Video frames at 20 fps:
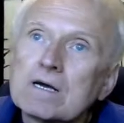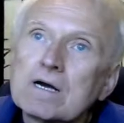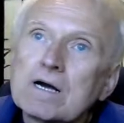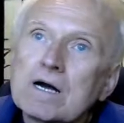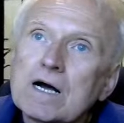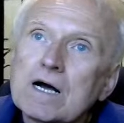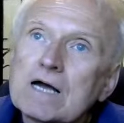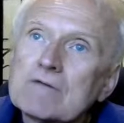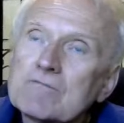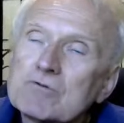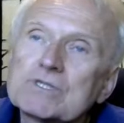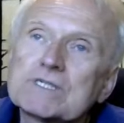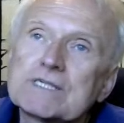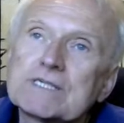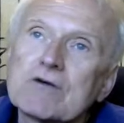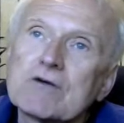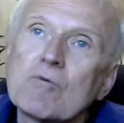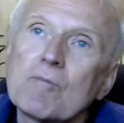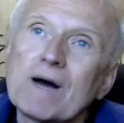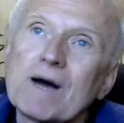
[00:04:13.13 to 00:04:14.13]
I would
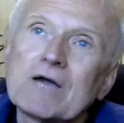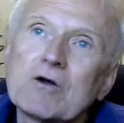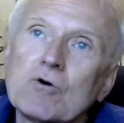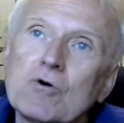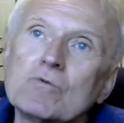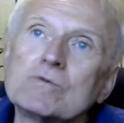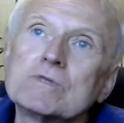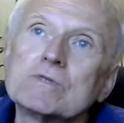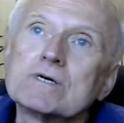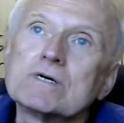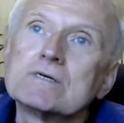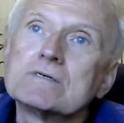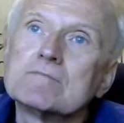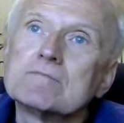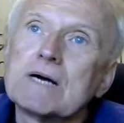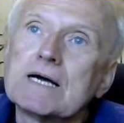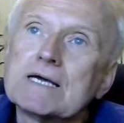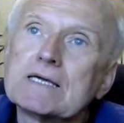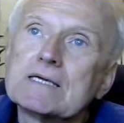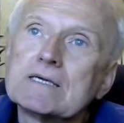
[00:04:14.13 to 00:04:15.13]
say on my own.
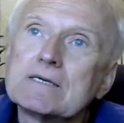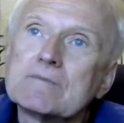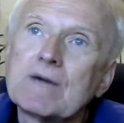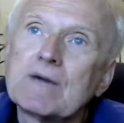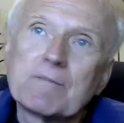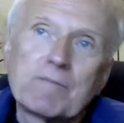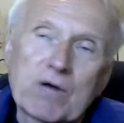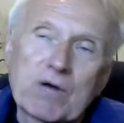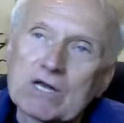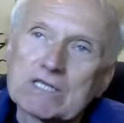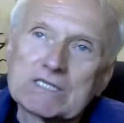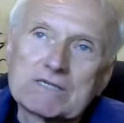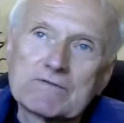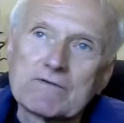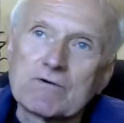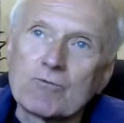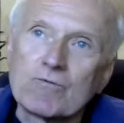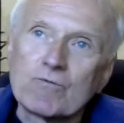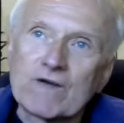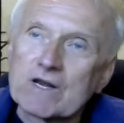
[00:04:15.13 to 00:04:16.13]
My parents
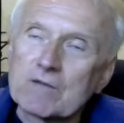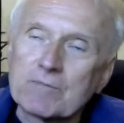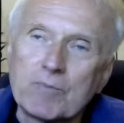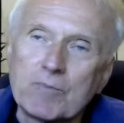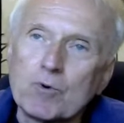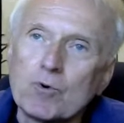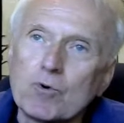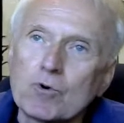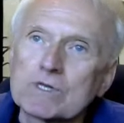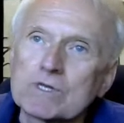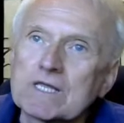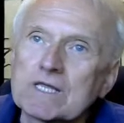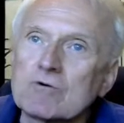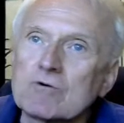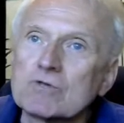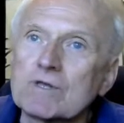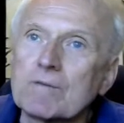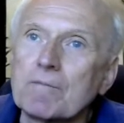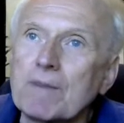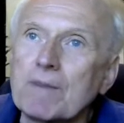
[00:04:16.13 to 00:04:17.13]
were very poor. They
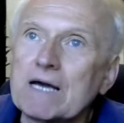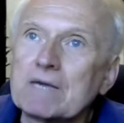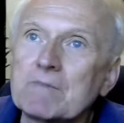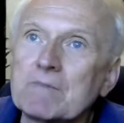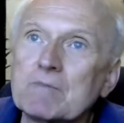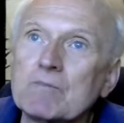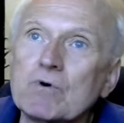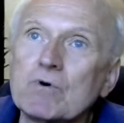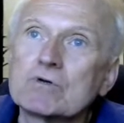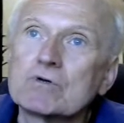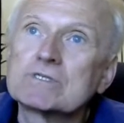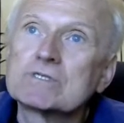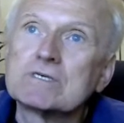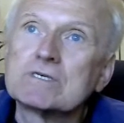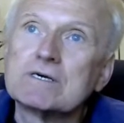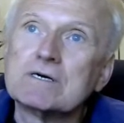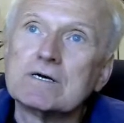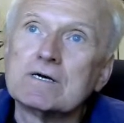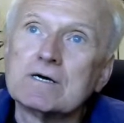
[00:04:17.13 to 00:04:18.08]
couldn't buy me books.